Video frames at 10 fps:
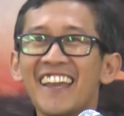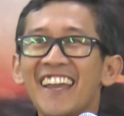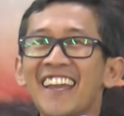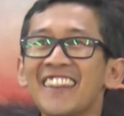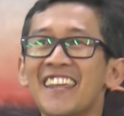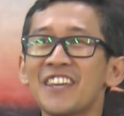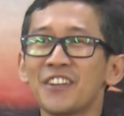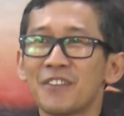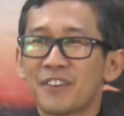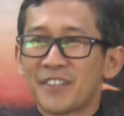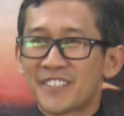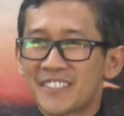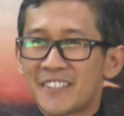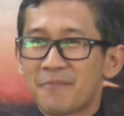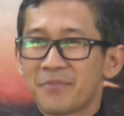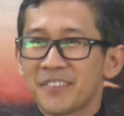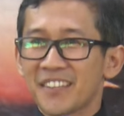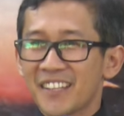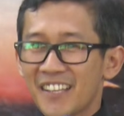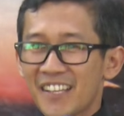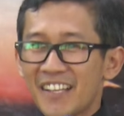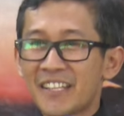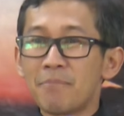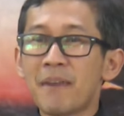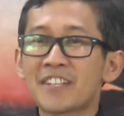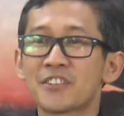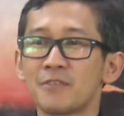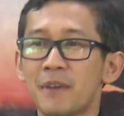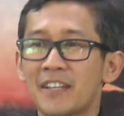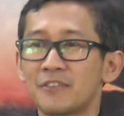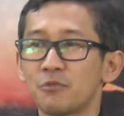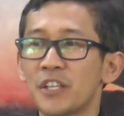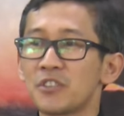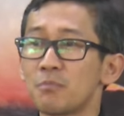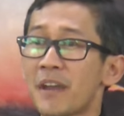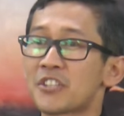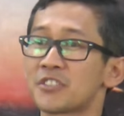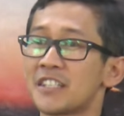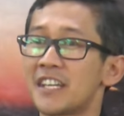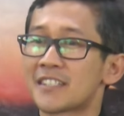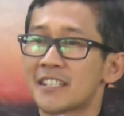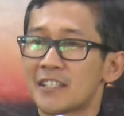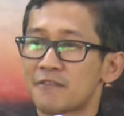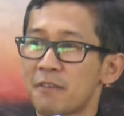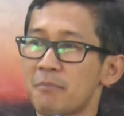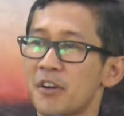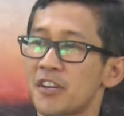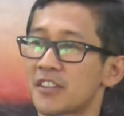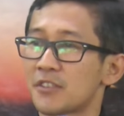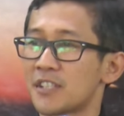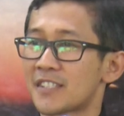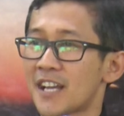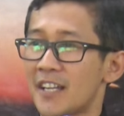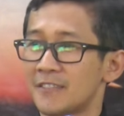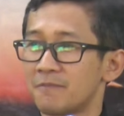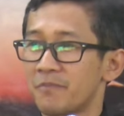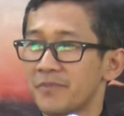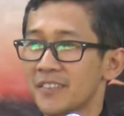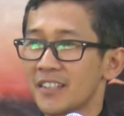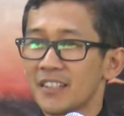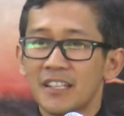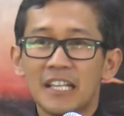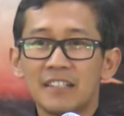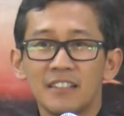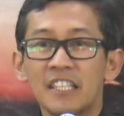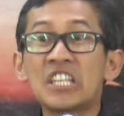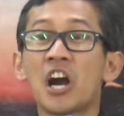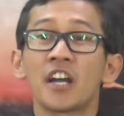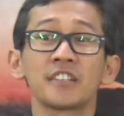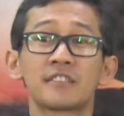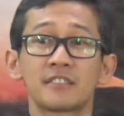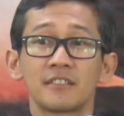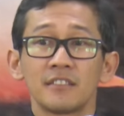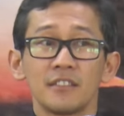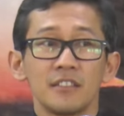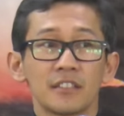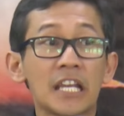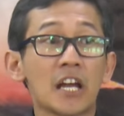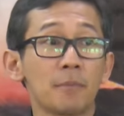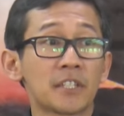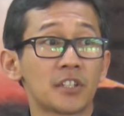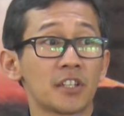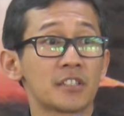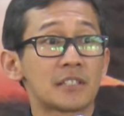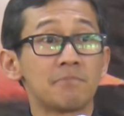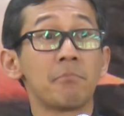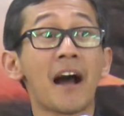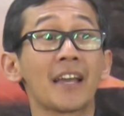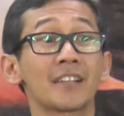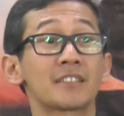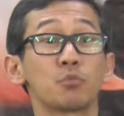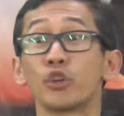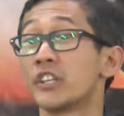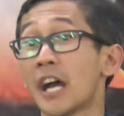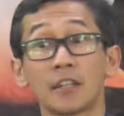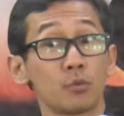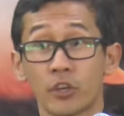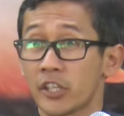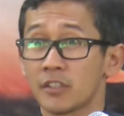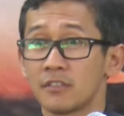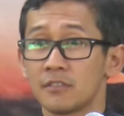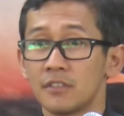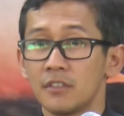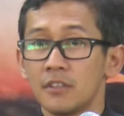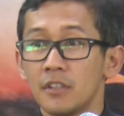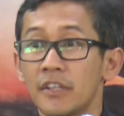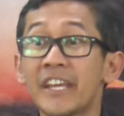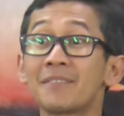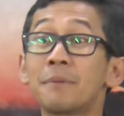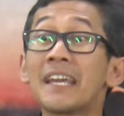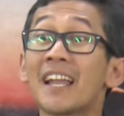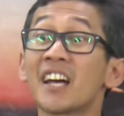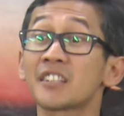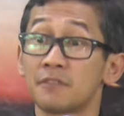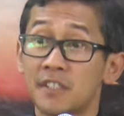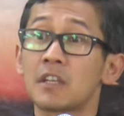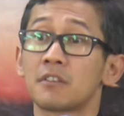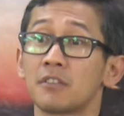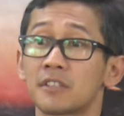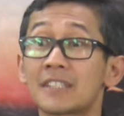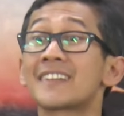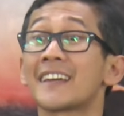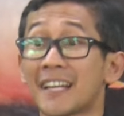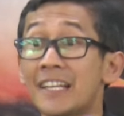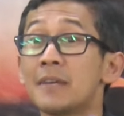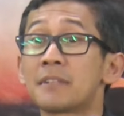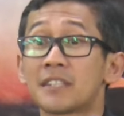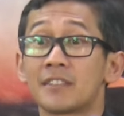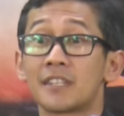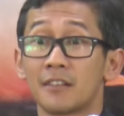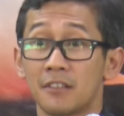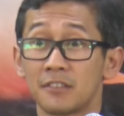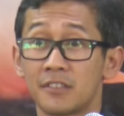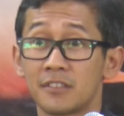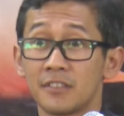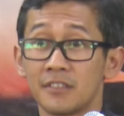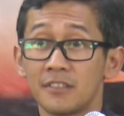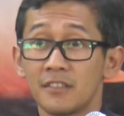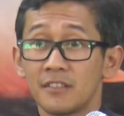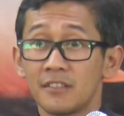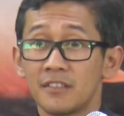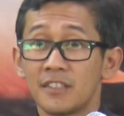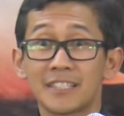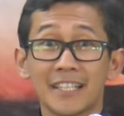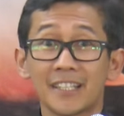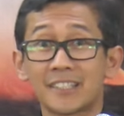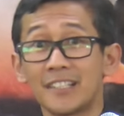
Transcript: In the universe, the measurement, when you measure the distance from Earth to the sun, yards, kilometers, miles would not work. There'd be a lot of zeros. It's like unlimited zeros. It's like un-